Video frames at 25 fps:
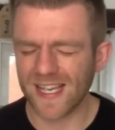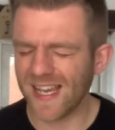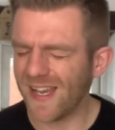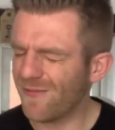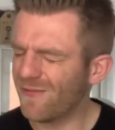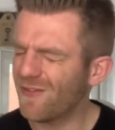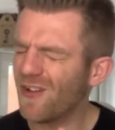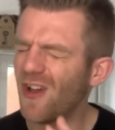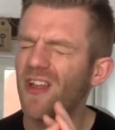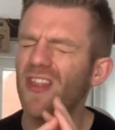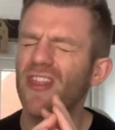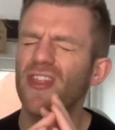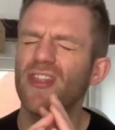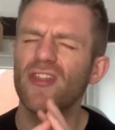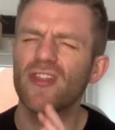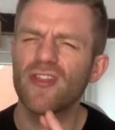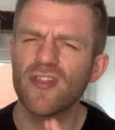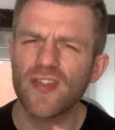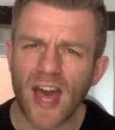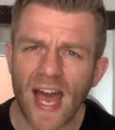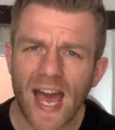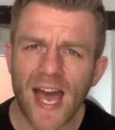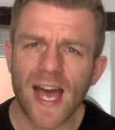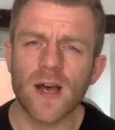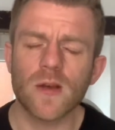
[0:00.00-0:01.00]
if not
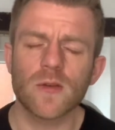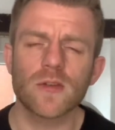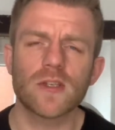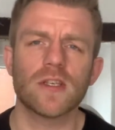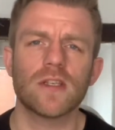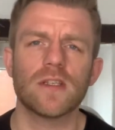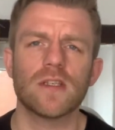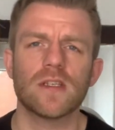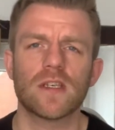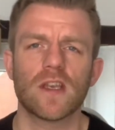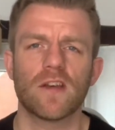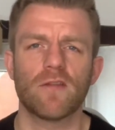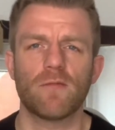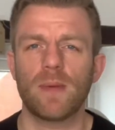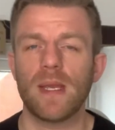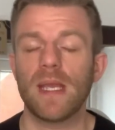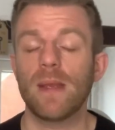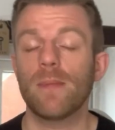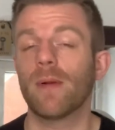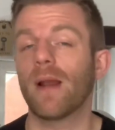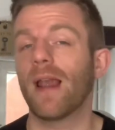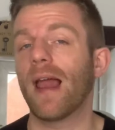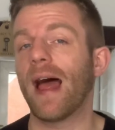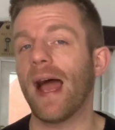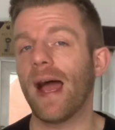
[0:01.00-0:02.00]
thousands of
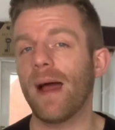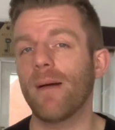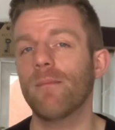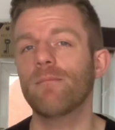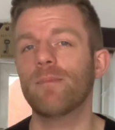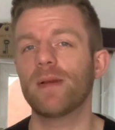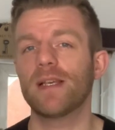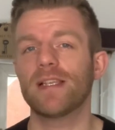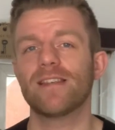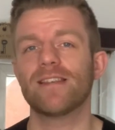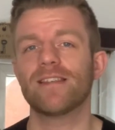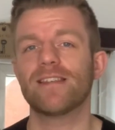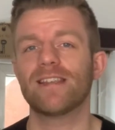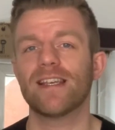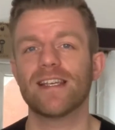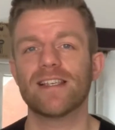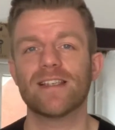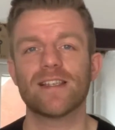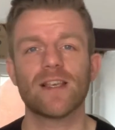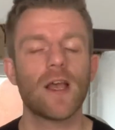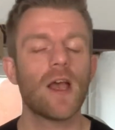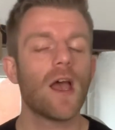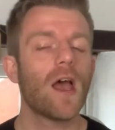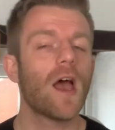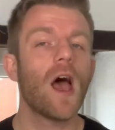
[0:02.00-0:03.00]
people and
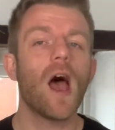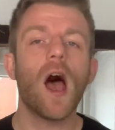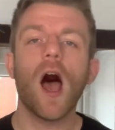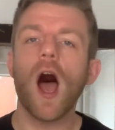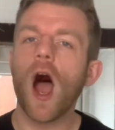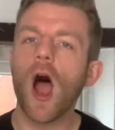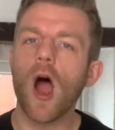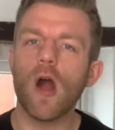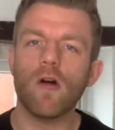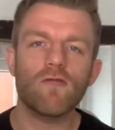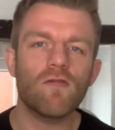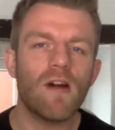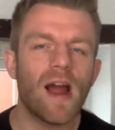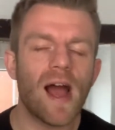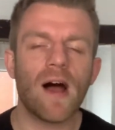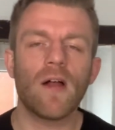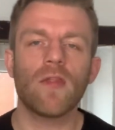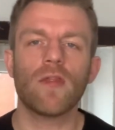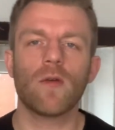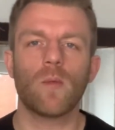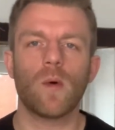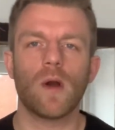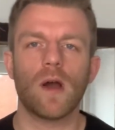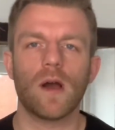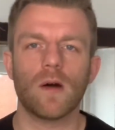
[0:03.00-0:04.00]
businesses around
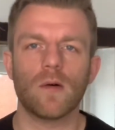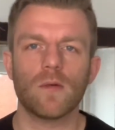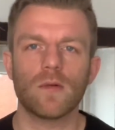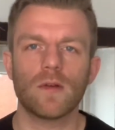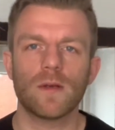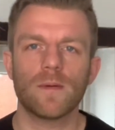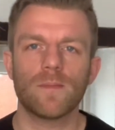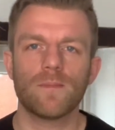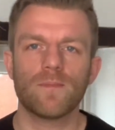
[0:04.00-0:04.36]
the world.